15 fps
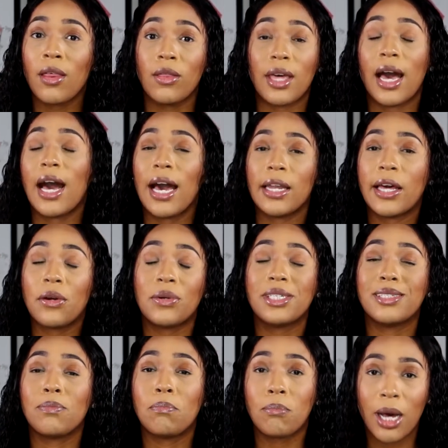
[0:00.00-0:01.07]
that highlighter
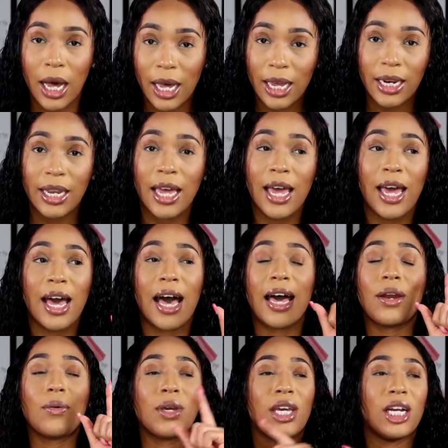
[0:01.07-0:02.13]
is mine
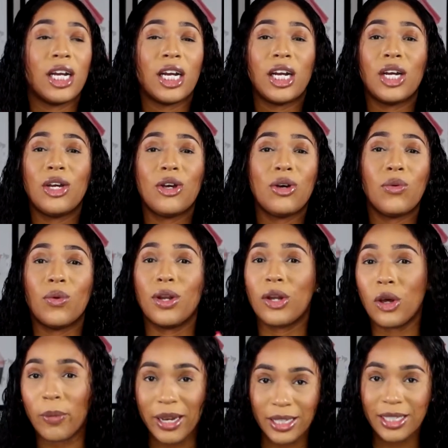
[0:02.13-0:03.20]
I don't care what
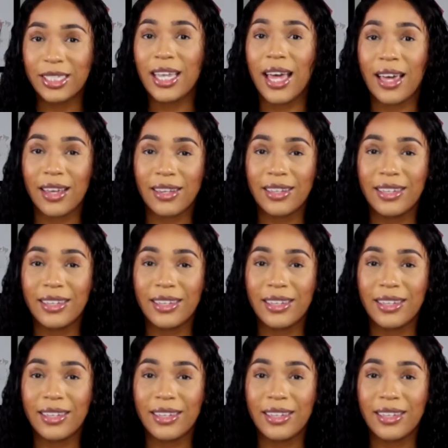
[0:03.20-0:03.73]
nobody say